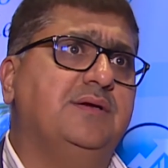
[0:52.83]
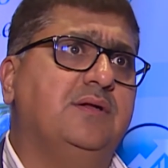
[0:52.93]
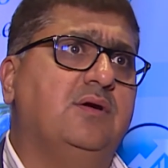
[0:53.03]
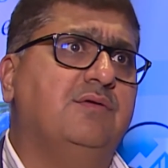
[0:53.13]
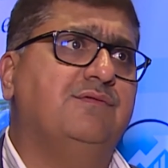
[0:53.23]
a
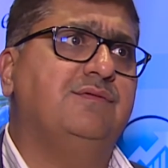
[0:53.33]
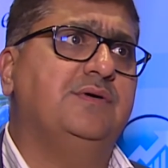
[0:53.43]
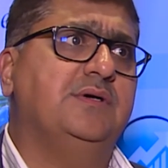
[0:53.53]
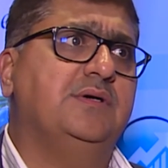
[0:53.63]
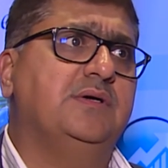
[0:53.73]
lot of,
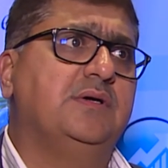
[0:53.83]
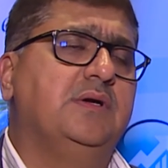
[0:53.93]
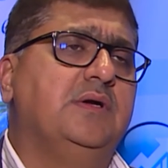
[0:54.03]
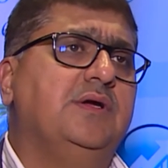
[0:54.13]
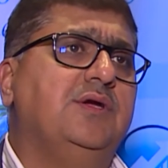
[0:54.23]

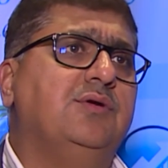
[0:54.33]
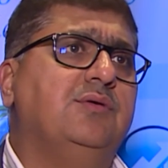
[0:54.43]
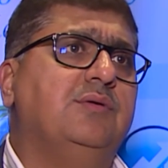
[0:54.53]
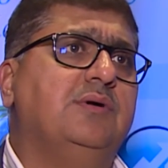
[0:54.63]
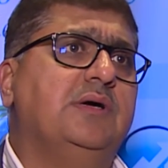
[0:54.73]

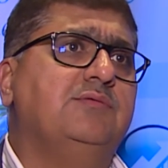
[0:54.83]
I